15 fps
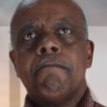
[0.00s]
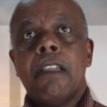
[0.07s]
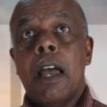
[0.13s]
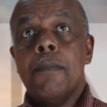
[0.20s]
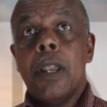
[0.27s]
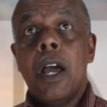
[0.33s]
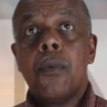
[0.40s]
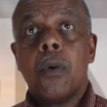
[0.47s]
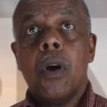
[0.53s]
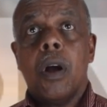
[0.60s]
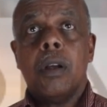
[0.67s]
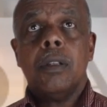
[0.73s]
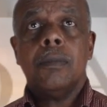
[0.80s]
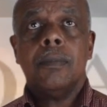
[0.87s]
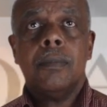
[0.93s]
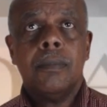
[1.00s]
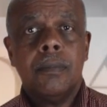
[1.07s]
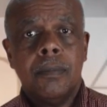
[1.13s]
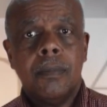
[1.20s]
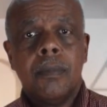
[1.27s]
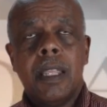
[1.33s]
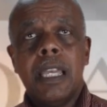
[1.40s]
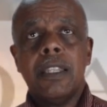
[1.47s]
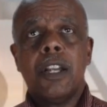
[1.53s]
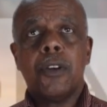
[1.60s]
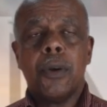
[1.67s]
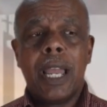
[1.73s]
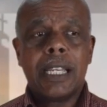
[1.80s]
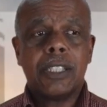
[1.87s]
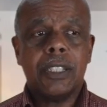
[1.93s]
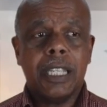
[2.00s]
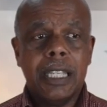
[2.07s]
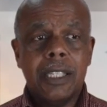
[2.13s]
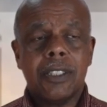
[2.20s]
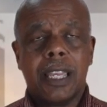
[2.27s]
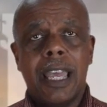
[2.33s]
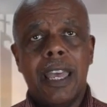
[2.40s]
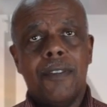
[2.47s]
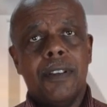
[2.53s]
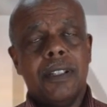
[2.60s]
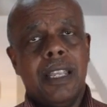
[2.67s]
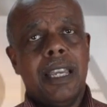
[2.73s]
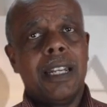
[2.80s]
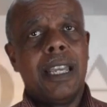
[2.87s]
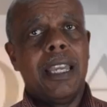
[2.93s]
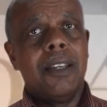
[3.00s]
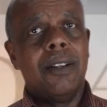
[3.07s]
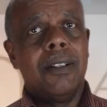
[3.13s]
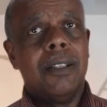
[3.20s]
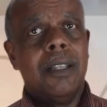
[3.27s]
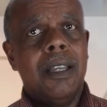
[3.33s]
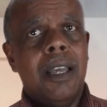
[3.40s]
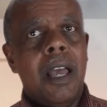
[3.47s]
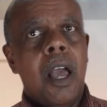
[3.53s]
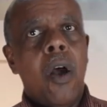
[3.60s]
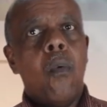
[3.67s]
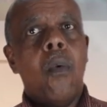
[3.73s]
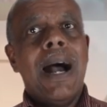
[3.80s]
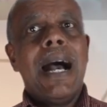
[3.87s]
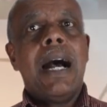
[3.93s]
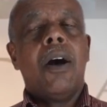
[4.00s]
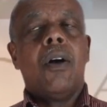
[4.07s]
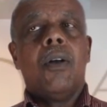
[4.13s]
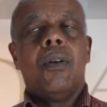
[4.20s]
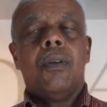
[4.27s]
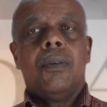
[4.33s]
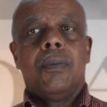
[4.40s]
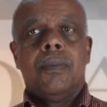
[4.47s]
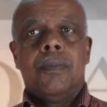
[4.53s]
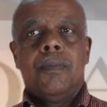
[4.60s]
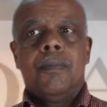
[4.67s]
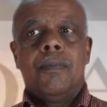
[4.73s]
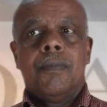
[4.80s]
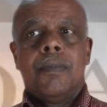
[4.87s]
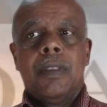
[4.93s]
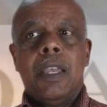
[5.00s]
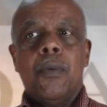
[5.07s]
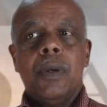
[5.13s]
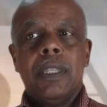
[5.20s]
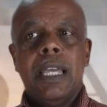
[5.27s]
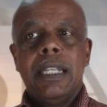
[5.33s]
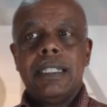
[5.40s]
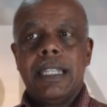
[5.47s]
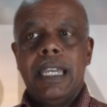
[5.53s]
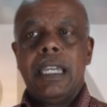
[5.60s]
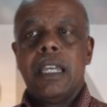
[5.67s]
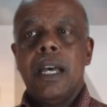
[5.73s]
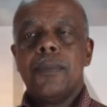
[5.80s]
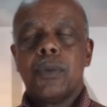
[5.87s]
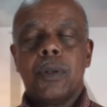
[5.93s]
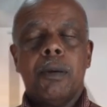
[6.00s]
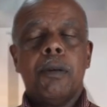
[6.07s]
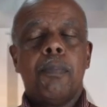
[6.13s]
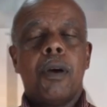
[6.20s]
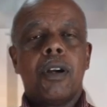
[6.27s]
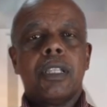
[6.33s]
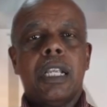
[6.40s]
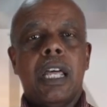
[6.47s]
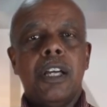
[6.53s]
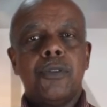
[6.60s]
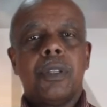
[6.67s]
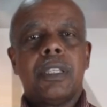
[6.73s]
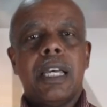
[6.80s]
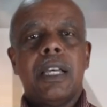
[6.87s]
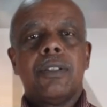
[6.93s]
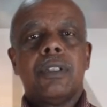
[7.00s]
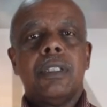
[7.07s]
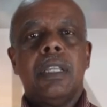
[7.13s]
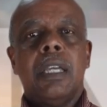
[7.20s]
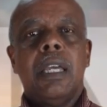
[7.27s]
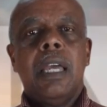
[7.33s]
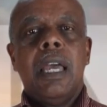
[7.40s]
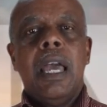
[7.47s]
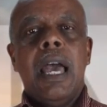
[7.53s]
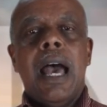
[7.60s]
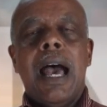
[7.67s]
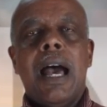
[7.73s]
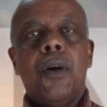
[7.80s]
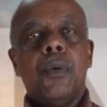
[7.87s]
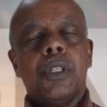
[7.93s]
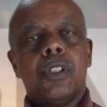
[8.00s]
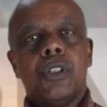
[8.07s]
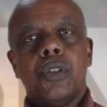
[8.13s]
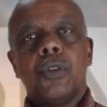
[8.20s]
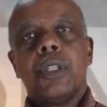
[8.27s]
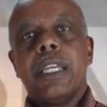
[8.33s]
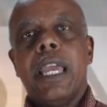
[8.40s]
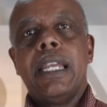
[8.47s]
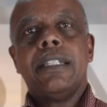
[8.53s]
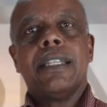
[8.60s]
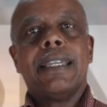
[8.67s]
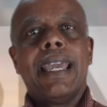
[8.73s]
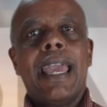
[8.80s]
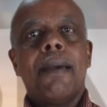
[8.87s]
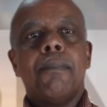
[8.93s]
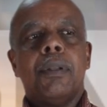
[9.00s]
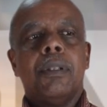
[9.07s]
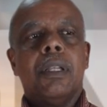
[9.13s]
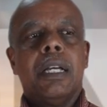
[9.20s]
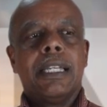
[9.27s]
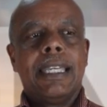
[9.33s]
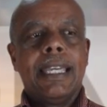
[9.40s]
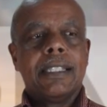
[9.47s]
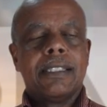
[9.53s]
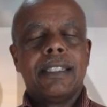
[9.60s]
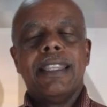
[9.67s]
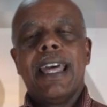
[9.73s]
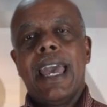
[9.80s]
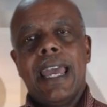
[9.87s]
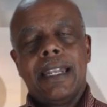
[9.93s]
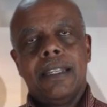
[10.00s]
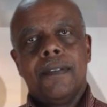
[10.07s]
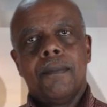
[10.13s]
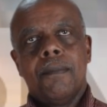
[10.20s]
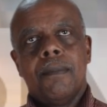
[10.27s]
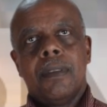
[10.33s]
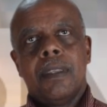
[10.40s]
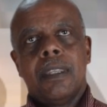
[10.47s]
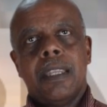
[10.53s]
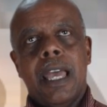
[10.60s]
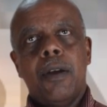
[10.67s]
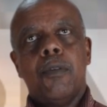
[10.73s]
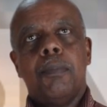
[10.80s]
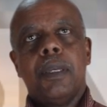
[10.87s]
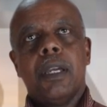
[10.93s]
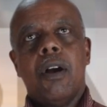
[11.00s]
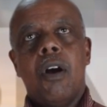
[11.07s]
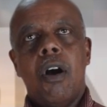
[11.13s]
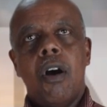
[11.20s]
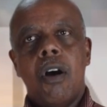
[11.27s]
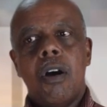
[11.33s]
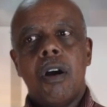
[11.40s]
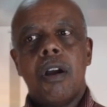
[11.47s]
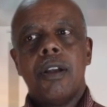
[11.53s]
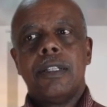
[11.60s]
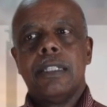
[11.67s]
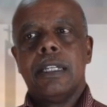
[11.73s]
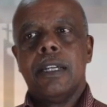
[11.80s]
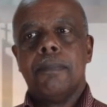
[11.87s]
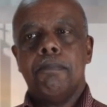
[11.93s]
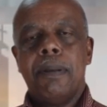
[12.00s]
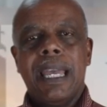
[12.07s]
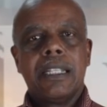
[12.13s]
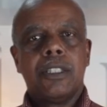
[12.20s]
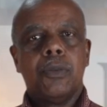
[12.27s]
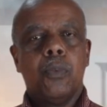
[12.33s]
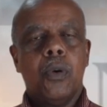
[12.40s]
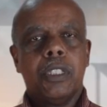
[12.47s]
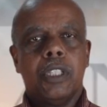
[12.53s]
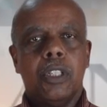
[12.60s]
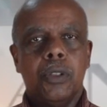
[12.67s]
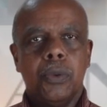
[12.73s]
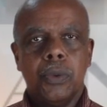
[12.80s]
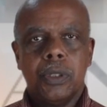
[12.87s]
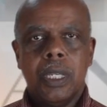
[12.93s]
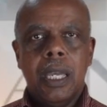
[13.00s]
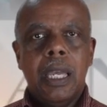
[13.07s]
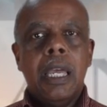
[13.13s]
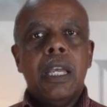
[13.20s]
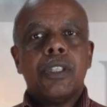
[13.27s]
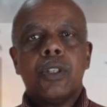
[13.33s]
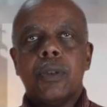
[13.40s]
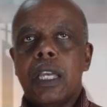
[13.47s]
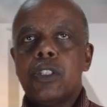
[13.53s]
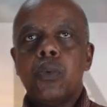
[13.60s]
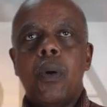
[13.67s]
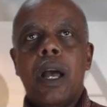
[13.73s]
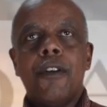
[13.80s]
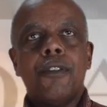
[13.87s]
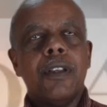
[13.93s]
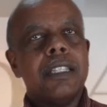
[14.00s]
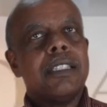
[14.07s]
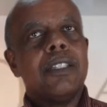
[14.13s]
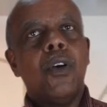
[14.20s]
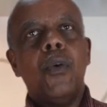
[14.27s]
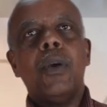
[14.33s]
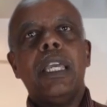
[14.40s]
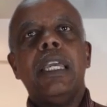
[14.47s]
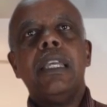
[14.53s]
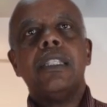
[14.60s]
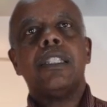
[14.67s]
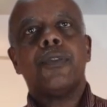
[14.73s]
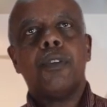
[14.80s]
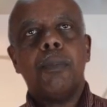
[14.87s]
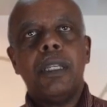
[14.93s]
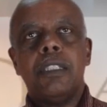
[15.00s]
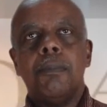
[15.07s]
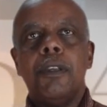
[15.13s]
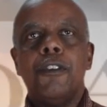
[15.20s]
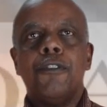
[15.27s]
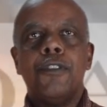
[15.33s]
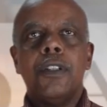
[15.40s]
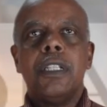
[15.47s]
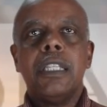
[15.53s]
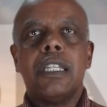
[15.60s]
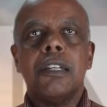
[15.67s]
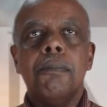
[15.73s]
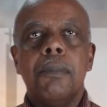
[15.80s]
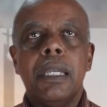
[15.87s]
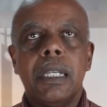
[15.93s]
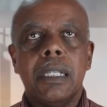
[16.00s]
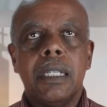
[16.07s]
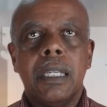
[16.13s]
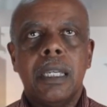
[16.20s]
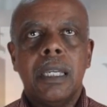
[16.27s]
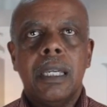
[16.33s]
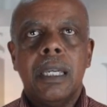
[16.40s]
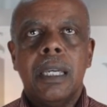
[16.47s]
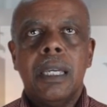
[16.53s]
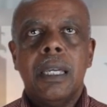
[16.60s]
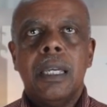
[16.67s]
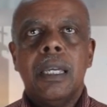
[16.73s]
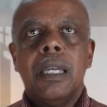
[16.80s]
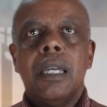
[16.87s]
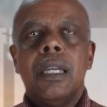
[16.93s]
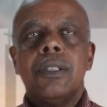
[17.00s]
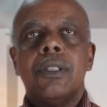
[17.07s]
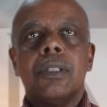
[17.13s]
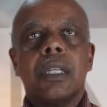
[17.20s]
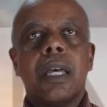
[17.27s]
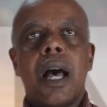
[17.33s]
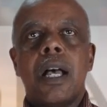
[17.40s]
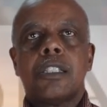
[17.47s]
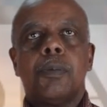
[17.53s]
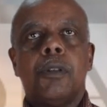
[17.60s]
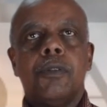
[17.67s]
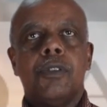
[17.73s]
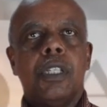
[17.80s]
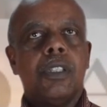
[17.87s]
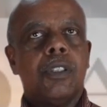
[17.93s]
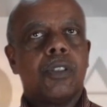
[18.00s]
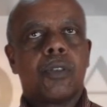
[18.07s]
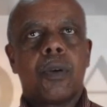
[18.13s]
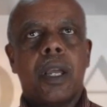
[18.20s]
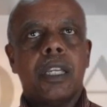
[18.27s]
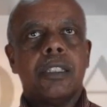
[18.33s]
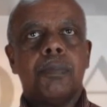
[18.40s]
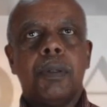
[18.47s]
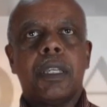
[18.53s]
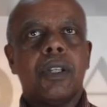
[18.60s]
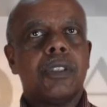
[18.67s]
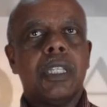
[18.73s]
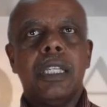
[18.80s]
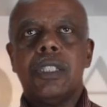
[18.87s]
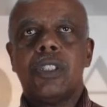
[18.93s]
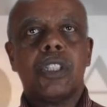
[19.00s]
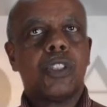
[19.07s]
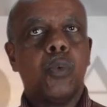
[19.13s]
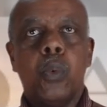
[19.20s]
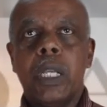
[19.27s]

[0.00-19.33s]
I'm not wrong. And there actually is a heaven and a hell. Wow. And when that day comes, when I'm a part of that 100,000, I would surely hate to gamble against that. That would be a hard uh, bet to want to lose. So that's why it's so easy for me to be fully committed to the gospel of Jesus Christ because it's just